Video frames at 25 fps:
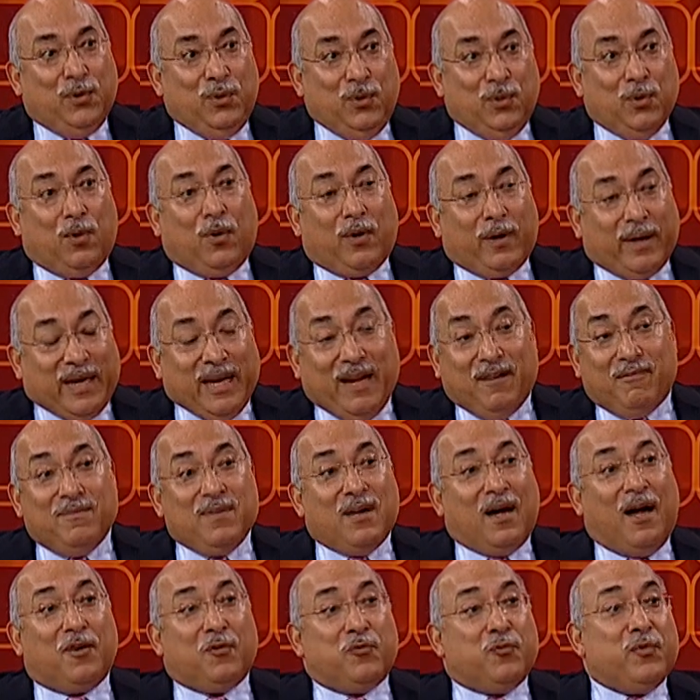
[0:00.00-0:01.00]
York have
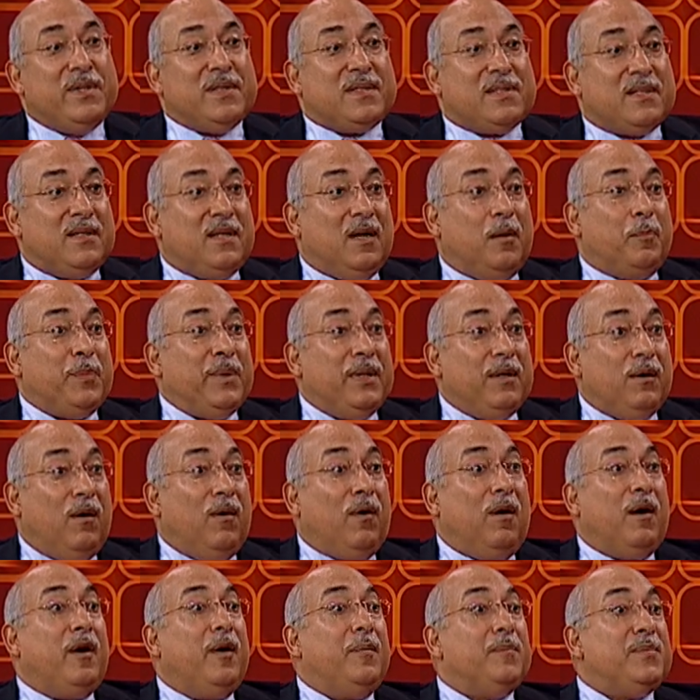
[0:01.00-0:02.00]
not risen up in
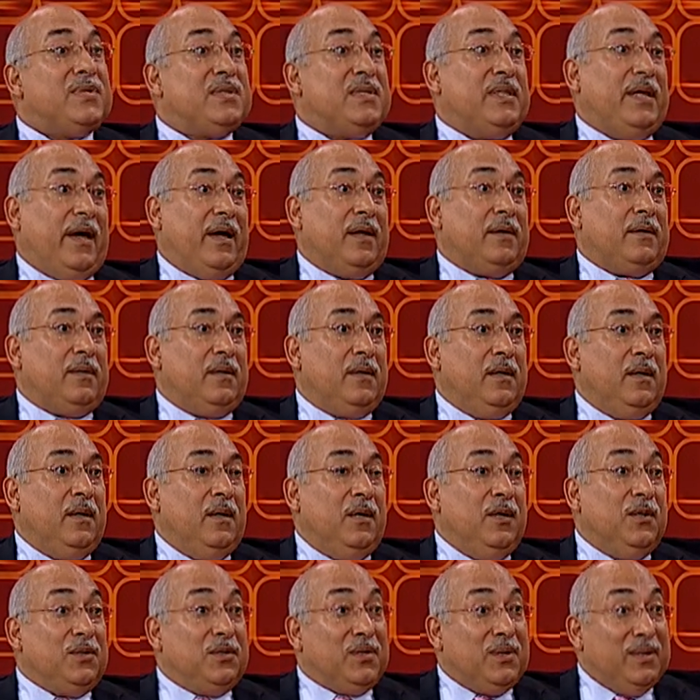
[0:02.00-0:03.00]
arms yet
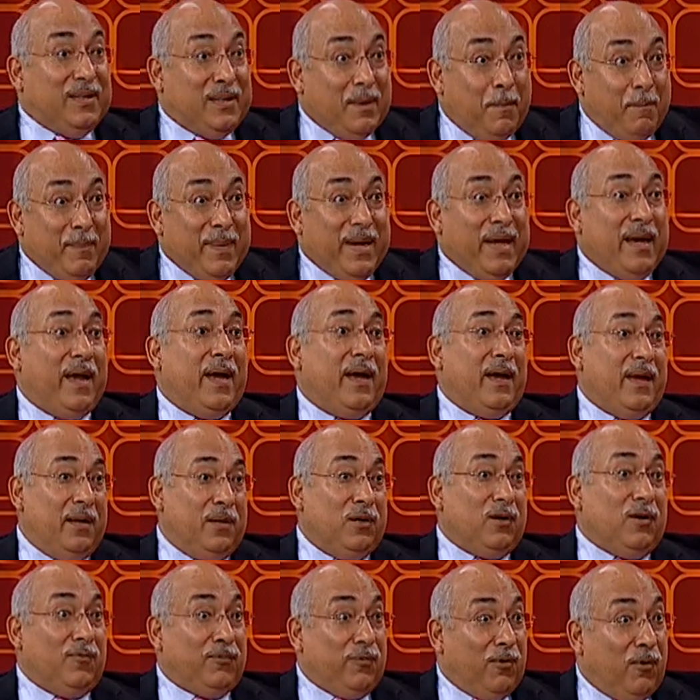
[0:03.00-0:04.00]
to
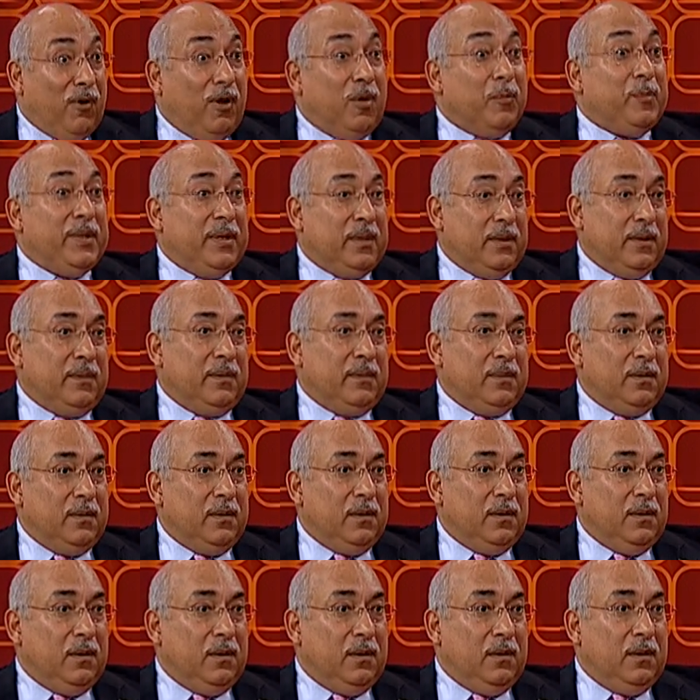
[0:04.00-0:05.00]
demand of Albany
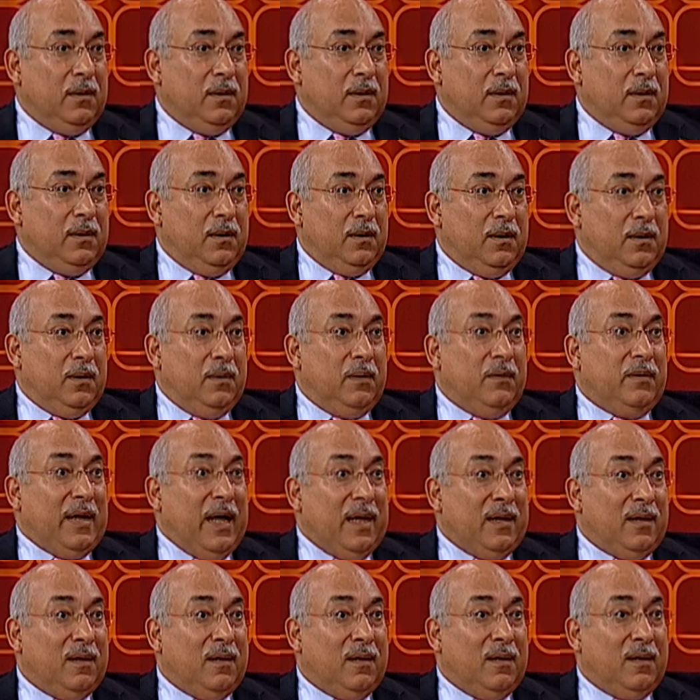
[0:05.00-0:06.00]

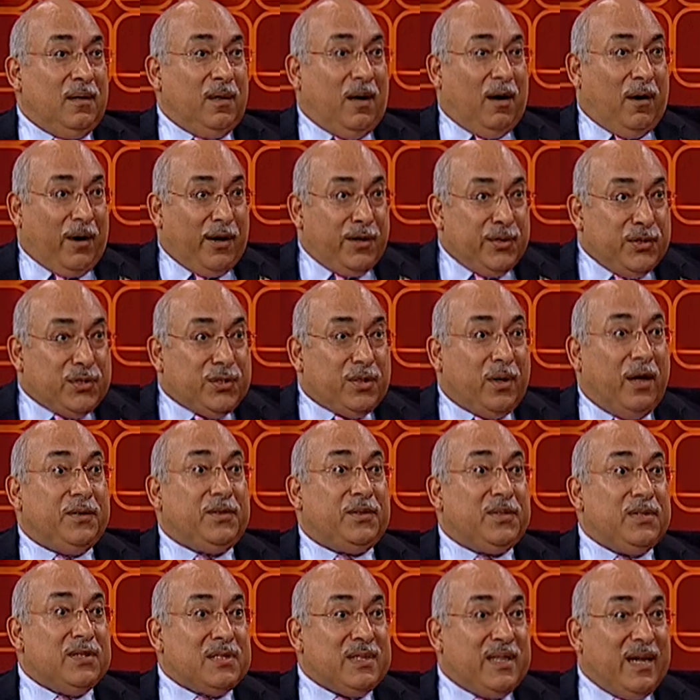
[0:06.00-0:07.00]
that our
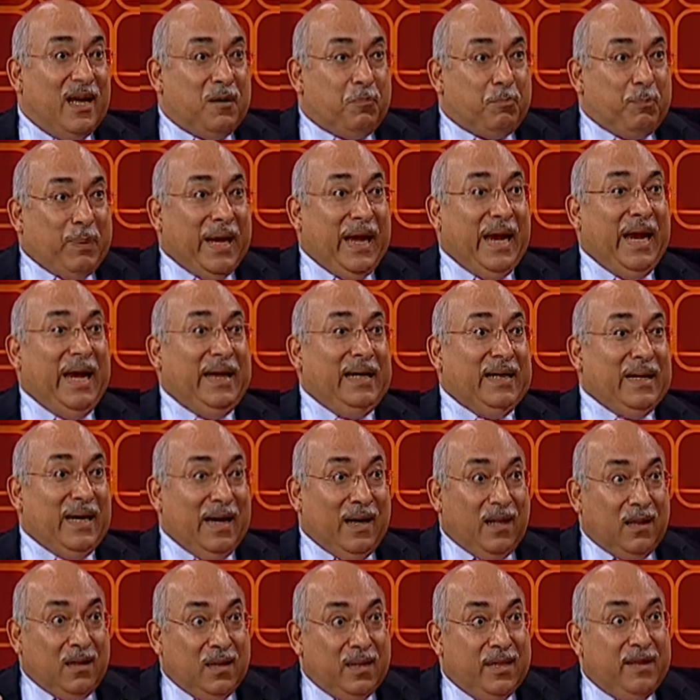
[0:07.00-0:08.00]
judges get paid
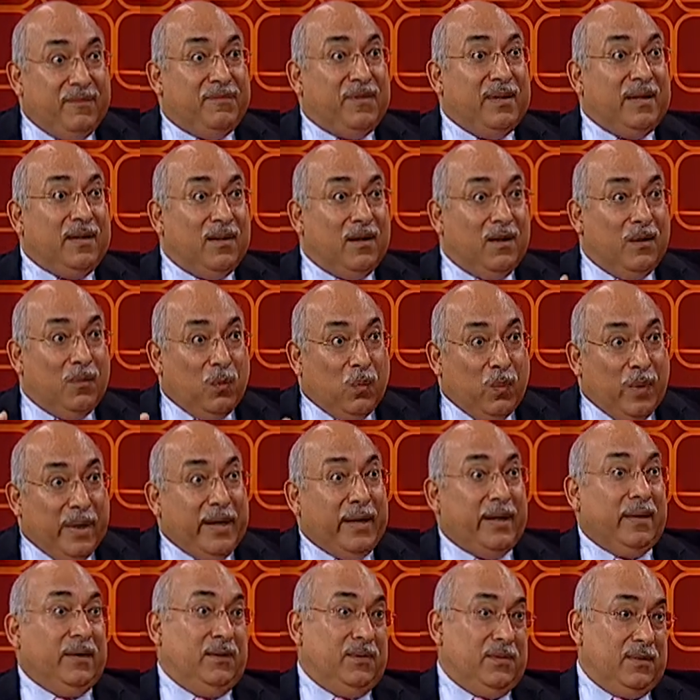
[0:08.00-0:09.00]
a living
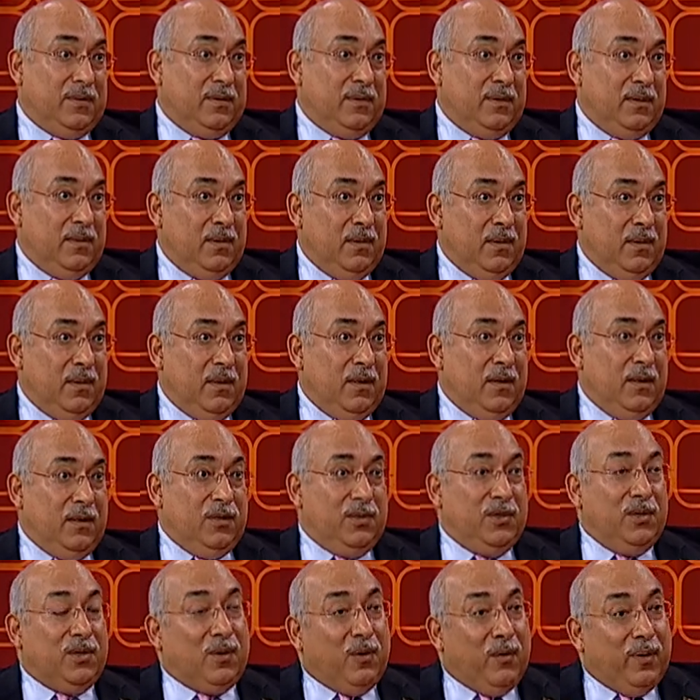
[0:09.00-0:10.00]
wage.
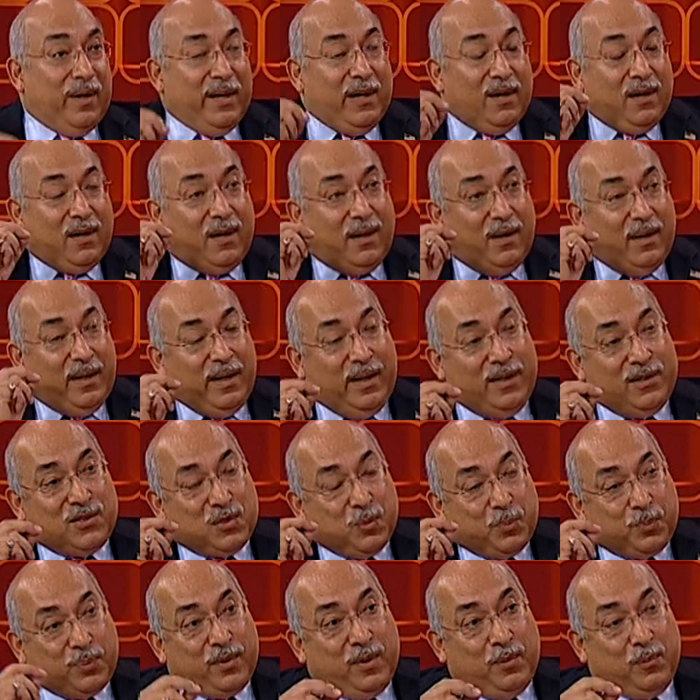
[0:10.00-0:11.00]
Do you know a
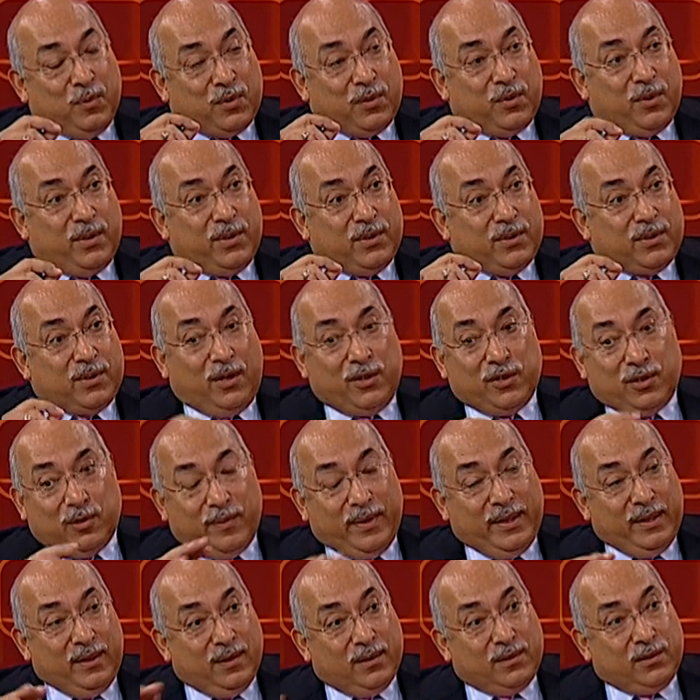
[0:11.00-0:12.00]
Supreme Court judge or
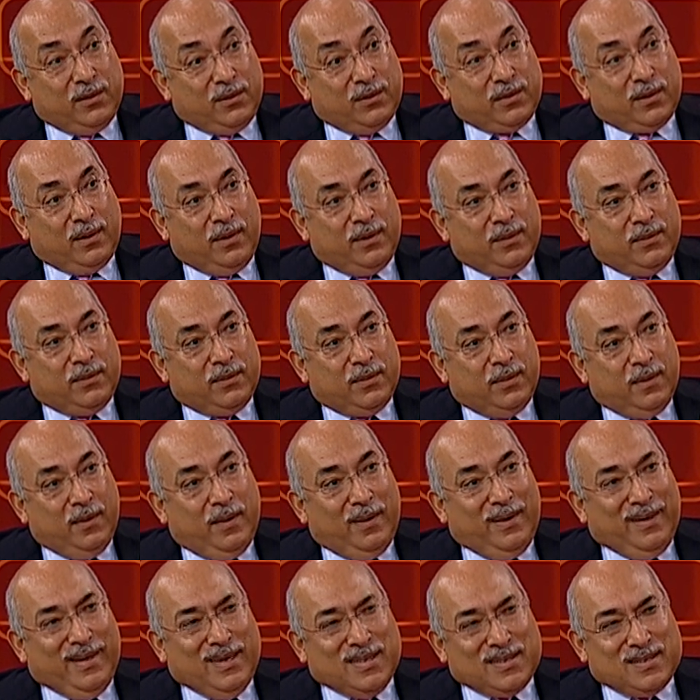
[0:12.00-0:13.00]
any other judge
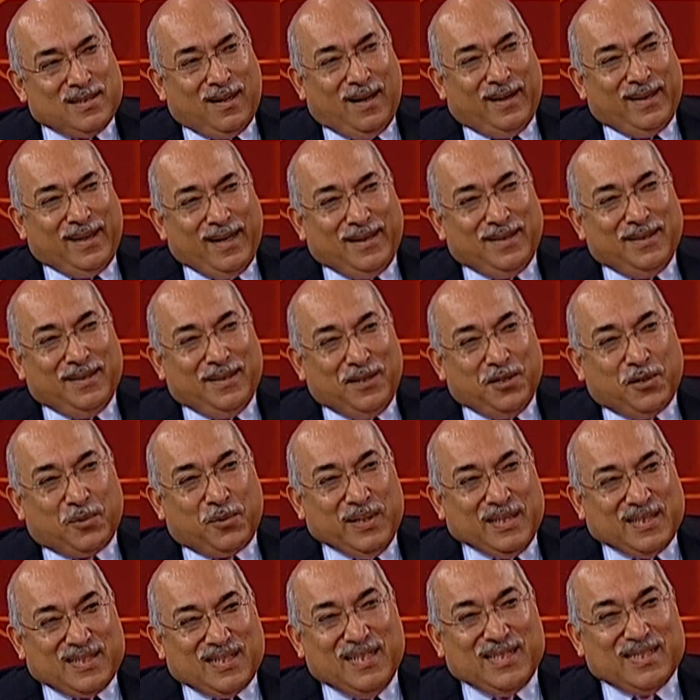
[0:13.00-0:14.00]
has not had an
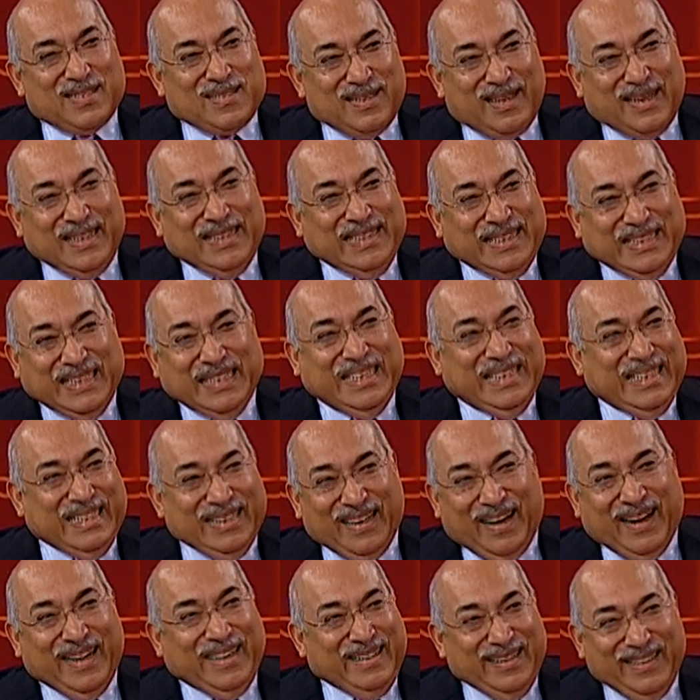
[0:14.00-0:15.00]
increase since
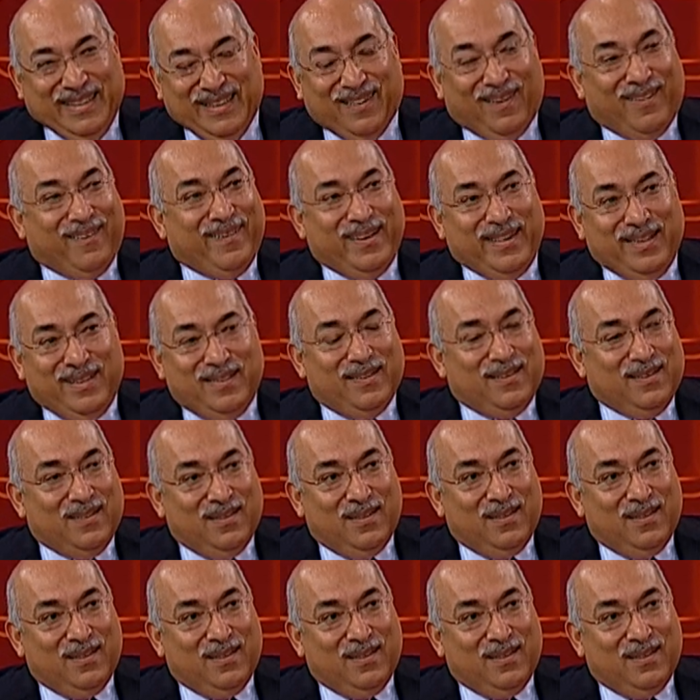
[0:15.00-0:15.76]
1999?